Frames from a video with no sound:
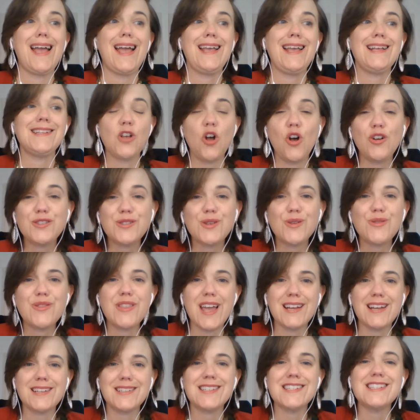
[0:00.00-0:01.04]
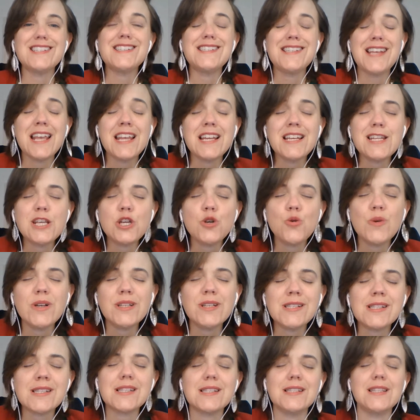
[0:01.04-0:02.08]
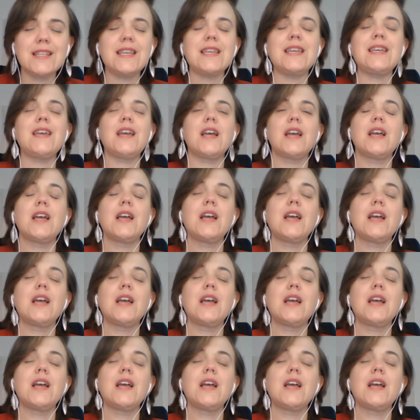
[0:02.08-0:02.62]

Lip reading: It's also then continuously